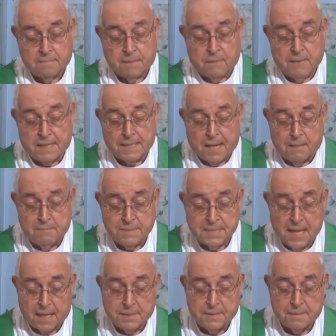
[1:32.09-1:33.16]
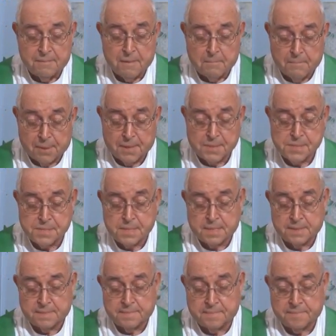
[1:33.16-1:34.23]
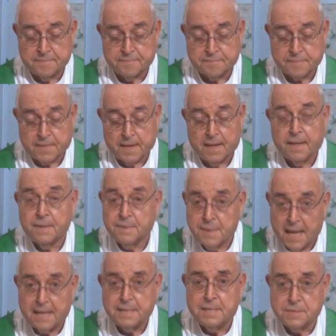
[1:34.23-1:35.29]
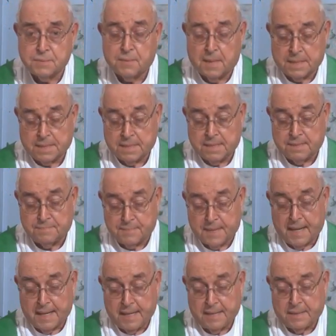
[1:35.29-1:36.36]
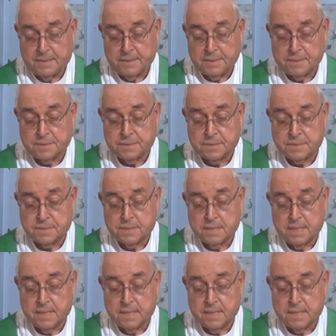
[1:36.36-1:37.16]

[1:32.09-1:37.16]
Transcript: But what comes out of a person, that is what defiles.